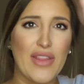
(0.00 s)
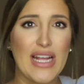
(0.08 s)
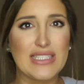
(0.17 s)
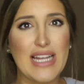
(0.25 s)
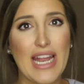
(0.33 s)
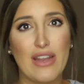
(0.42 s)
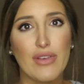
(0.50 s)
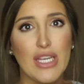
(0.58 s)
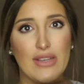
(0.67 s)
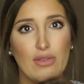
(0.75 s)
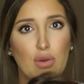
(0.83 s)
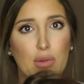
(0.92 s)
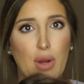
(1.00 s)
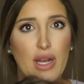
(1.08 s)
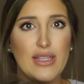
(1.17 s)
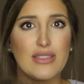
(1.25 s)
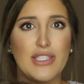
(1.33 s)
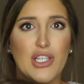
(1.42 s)
that's kind of a given with
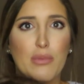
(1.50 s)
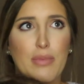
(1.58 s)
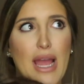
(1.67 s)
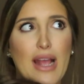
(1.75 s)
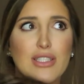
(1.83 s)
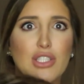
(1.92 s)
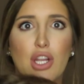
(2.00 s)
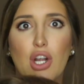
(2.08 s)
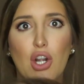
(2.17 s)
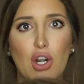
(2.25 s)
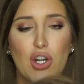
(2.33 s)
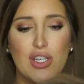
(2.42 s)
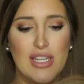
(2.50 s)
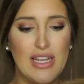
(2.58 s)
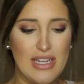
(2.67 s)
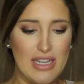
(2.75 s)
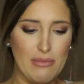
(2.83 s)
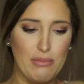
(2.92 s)
pregnancy. Your back's gonna hurt,
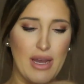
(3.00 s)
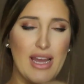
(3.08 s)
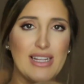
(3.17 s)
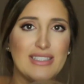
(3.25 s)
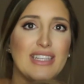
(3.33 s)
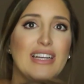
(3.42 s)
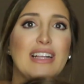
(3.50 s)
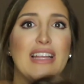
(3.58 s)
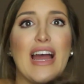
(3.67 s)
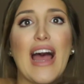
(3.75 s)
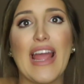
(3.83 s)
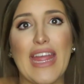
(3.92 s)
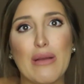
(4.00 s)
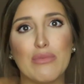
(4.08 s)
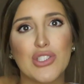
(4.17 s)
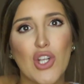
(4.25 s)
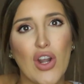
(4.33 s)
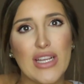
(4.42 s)
but I
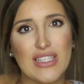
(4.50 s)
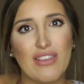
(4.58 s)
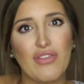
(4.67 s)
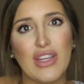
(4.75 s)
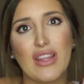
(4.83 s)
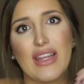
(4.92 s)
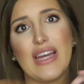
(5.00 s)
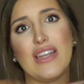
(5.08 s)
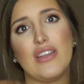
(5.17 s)
am starting to feel it